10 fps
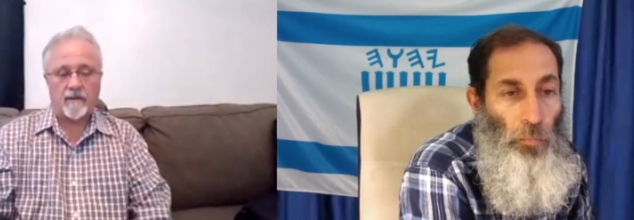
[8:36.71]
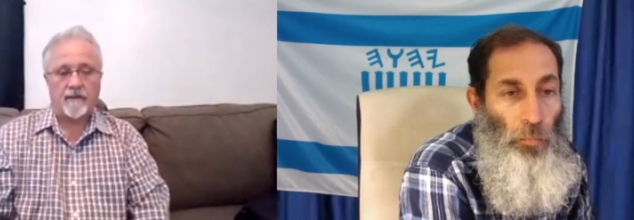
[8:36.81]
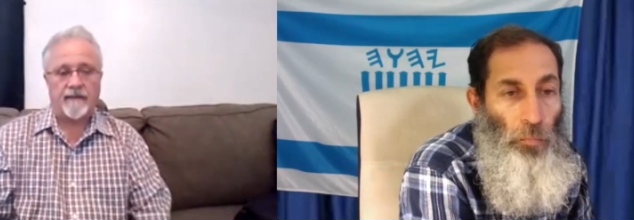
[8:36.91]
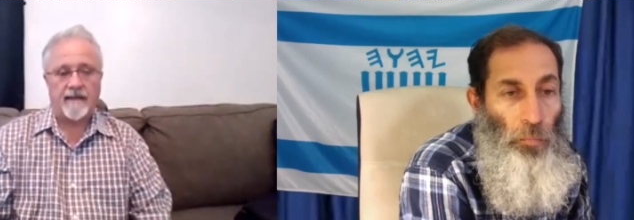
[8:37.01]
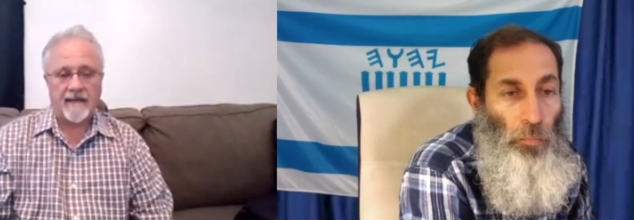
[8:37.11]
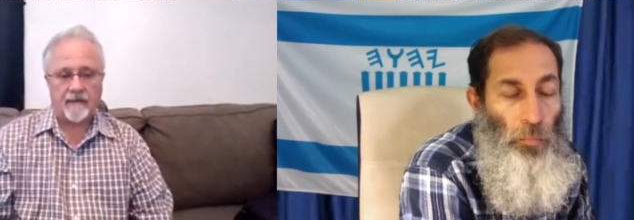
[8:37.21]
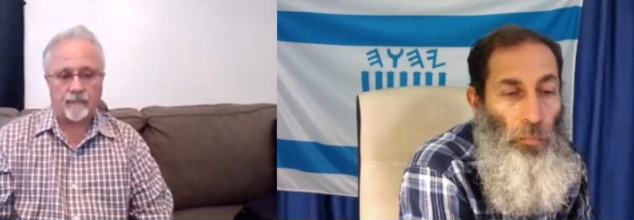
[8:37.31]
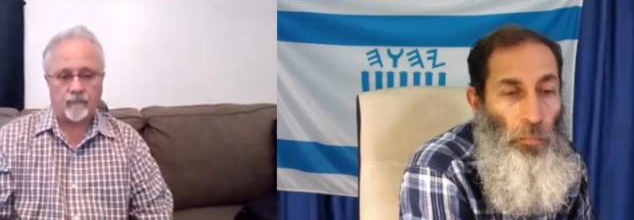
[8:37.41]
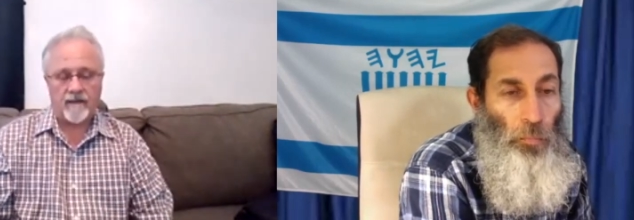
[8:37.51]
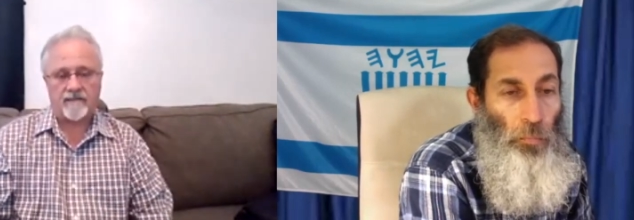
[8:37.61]
Speaker 1: They can't
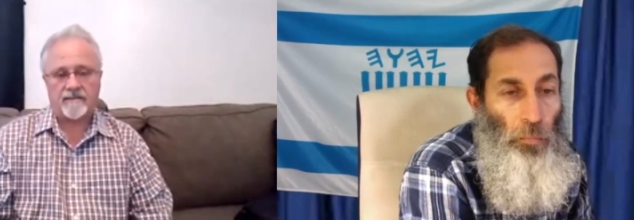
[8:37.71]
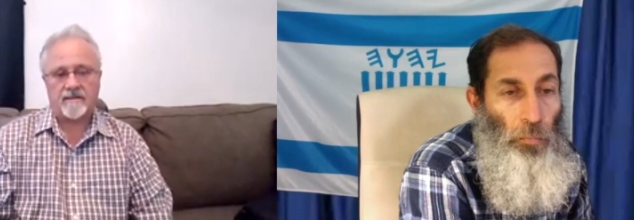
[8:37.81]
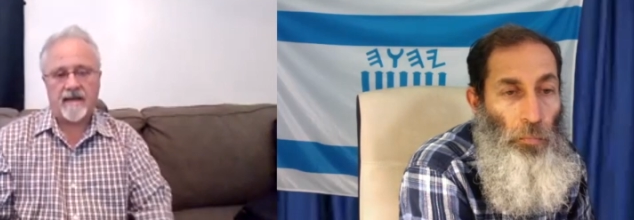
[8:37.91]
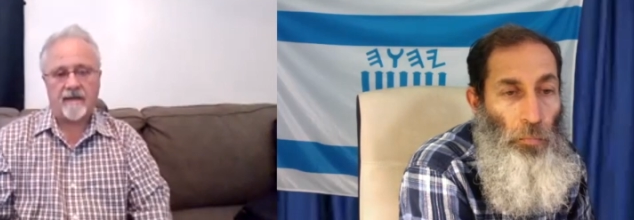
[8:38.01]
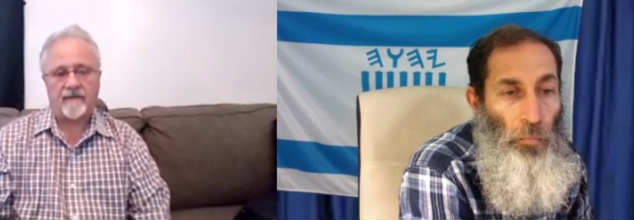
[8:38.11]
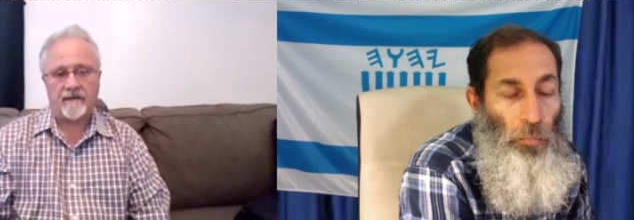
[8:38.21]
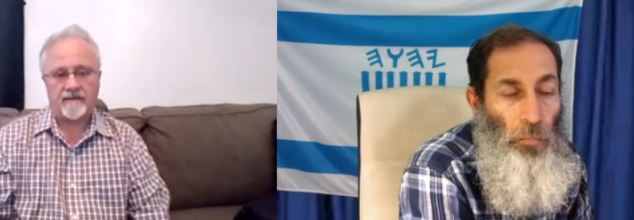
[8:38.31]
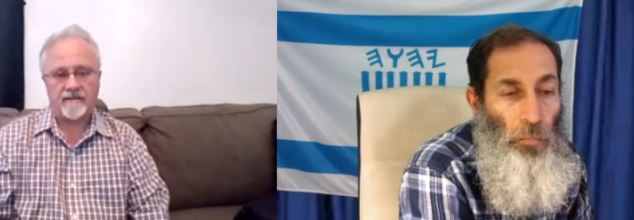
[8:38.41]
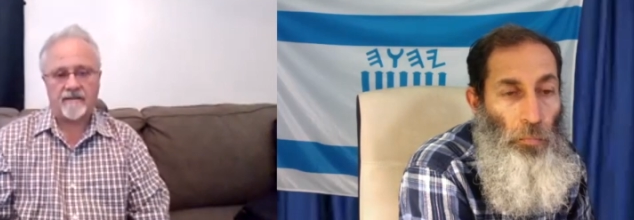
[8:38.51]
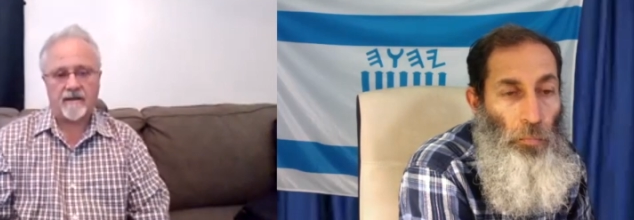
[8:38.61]
risk having a
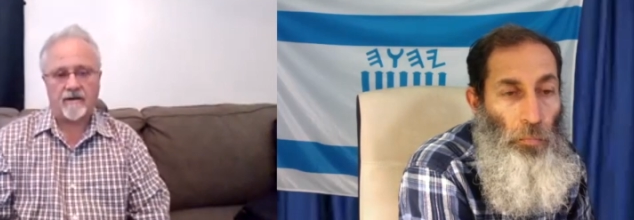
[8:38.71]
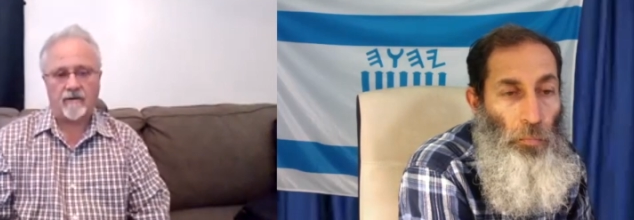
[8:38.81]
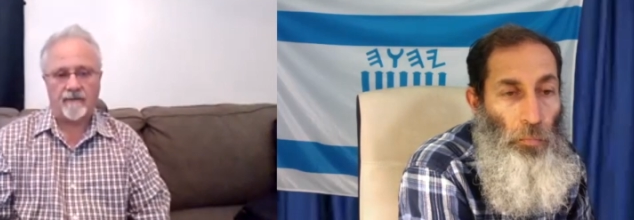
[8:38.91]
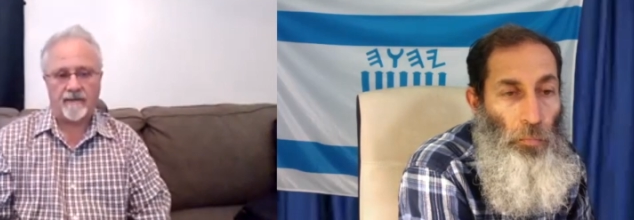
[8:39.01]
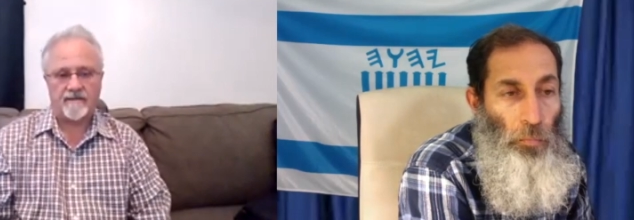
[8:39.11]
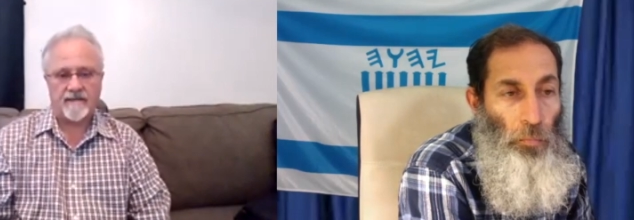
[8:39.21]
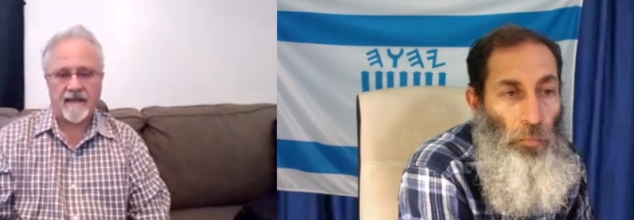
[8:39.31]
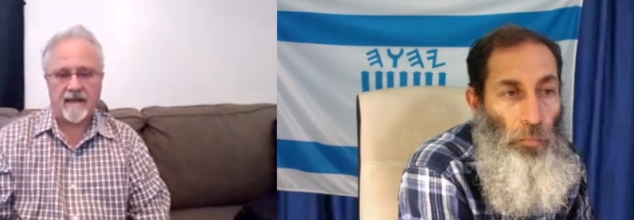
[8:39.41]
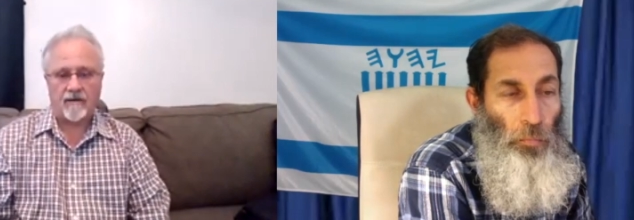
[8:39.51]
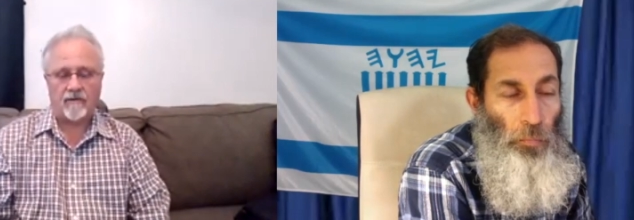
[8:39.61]
cell that's
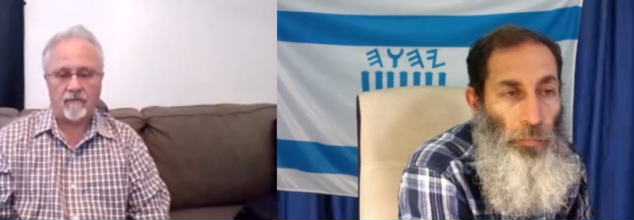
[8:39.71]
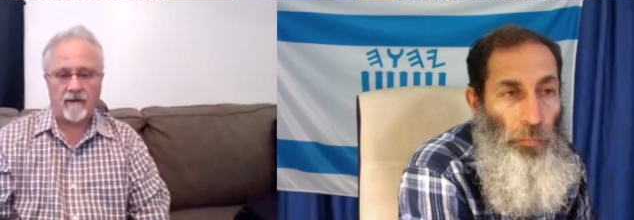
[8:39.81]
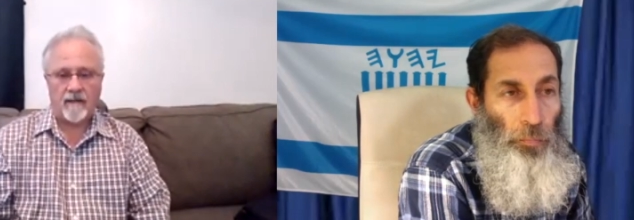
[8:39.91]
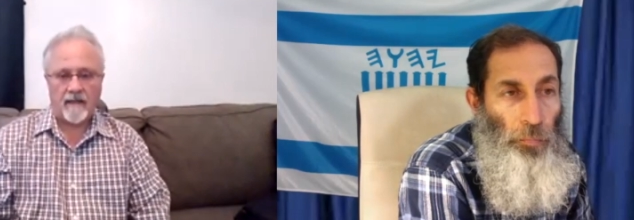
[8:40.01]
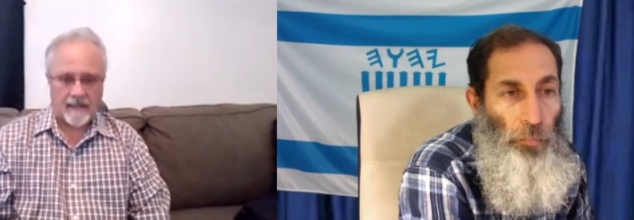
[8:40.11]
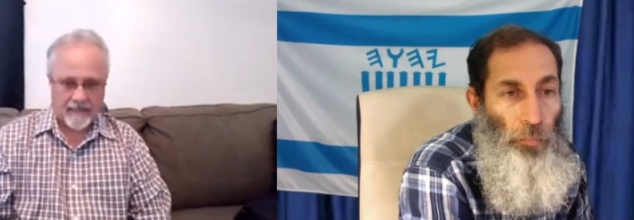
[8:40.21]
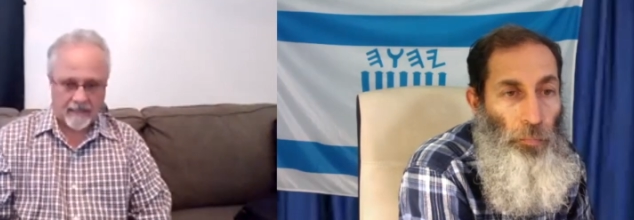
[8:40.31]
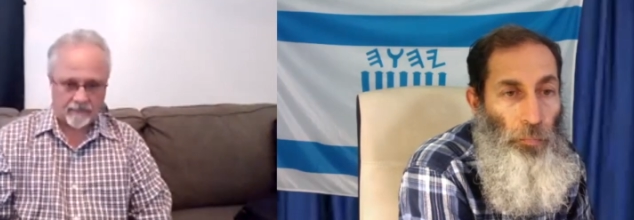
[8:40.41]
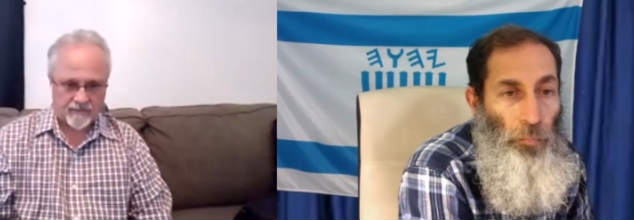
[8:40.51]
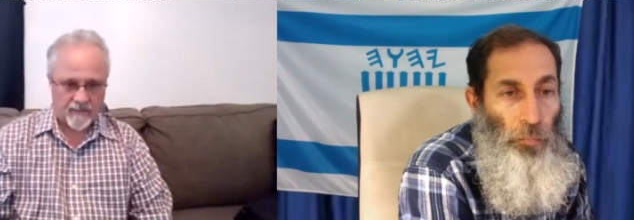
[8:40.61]
now
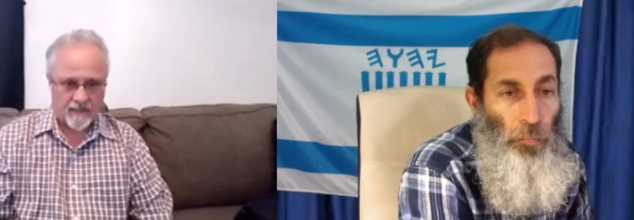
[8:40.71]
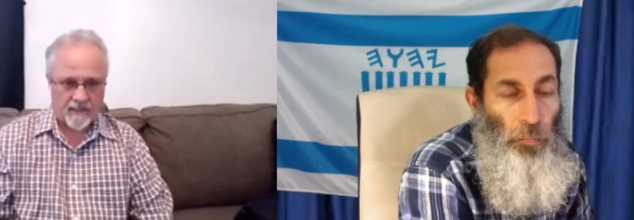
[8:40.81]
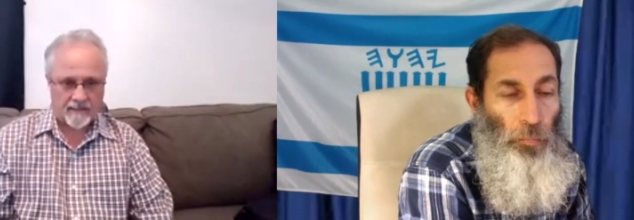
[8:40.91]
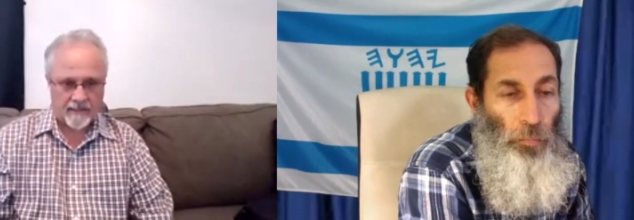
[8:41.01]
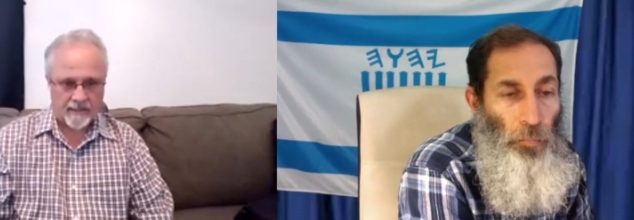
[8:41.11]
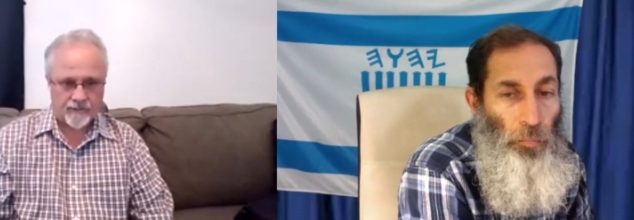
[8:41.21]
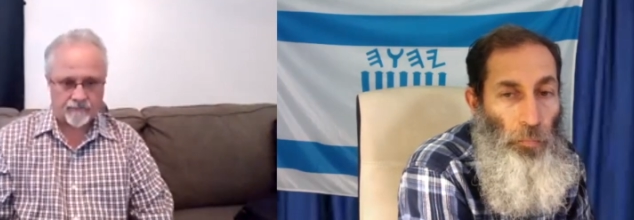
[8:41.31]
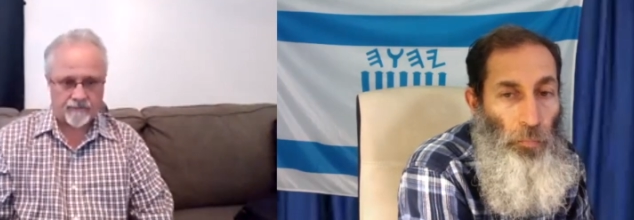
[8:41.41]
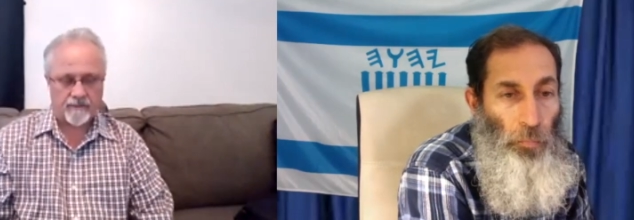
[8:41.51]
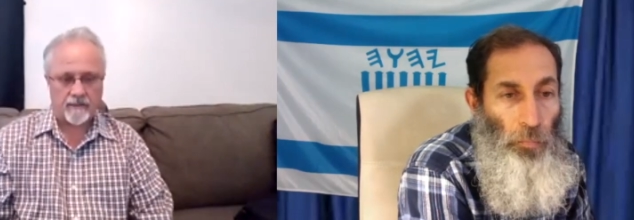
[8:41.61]
outside the
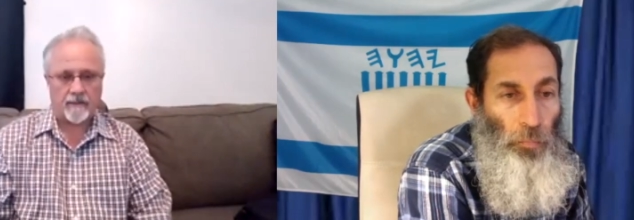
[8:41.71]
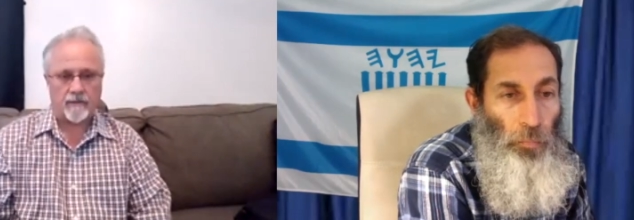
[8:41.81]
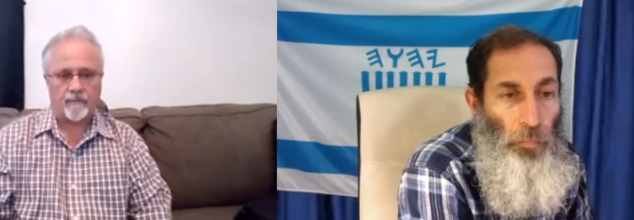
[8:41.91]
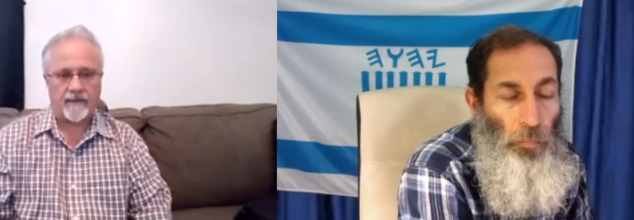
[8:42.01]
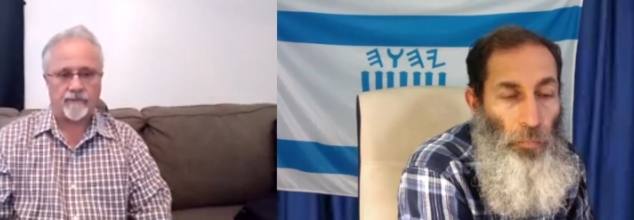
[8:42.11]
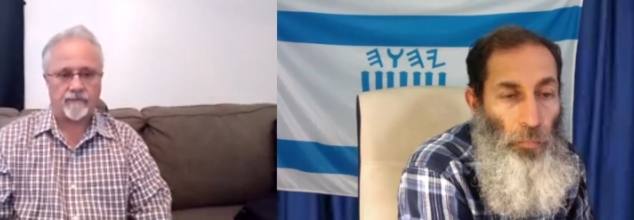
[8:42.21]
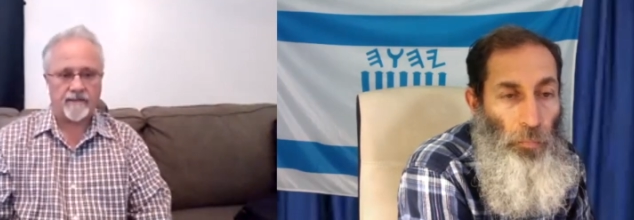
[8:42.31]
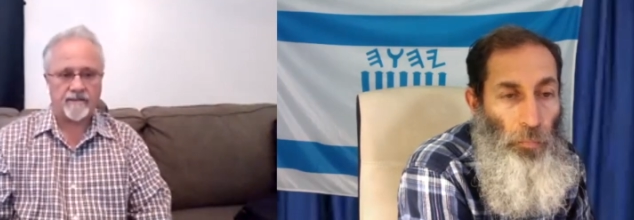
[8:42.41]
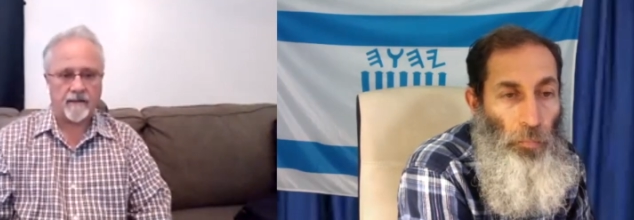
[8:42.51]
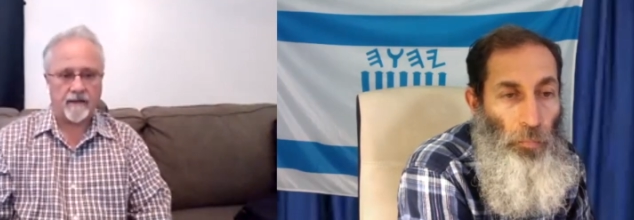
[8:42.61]
extracellular
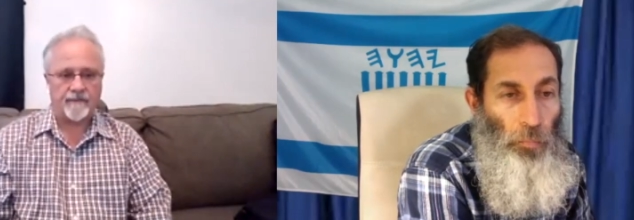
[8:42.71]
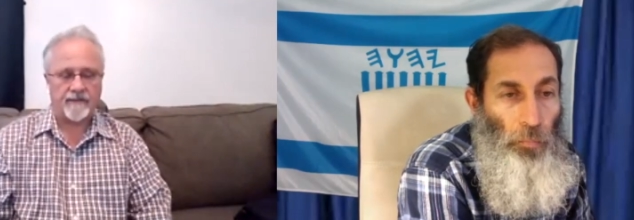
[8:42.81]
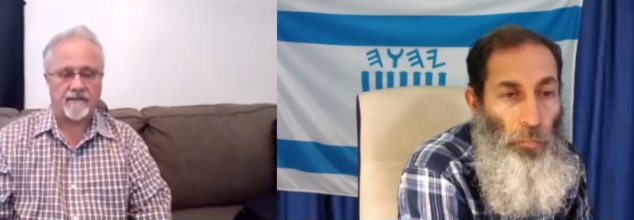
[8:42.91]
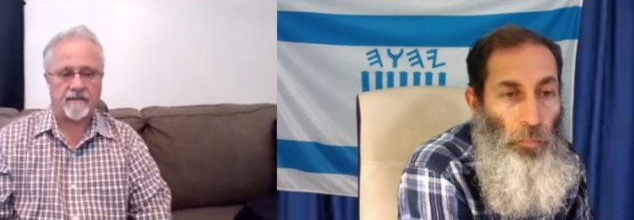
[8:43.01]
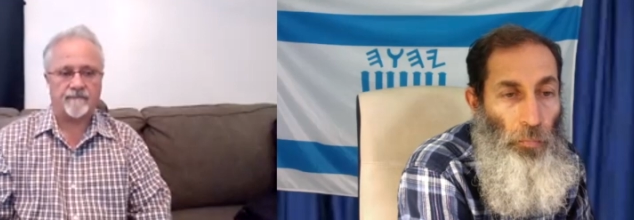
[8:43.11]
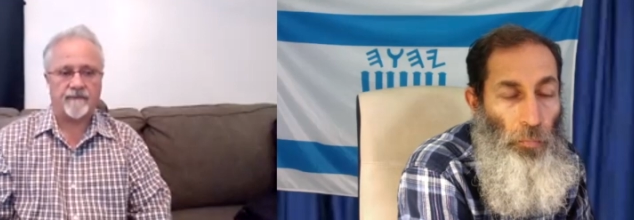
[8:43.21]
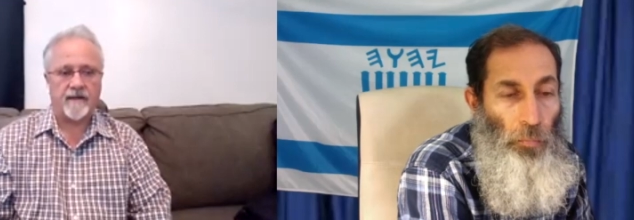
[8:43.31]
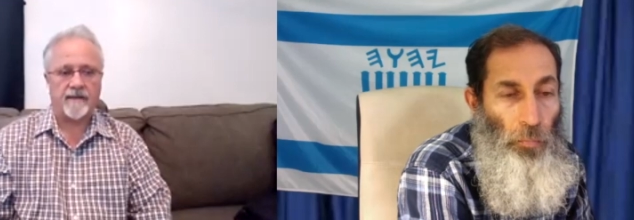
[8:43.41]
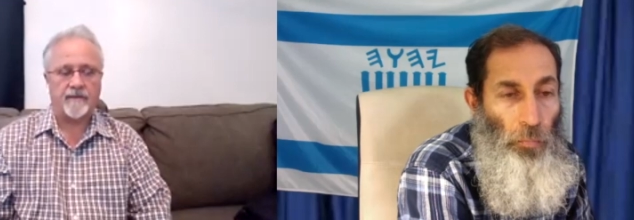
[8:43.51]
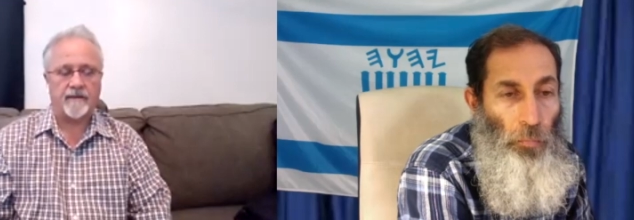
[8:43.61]
matrix of its
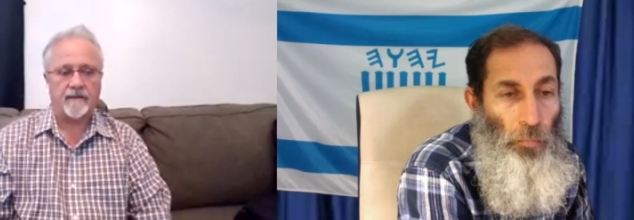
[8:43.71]
confinement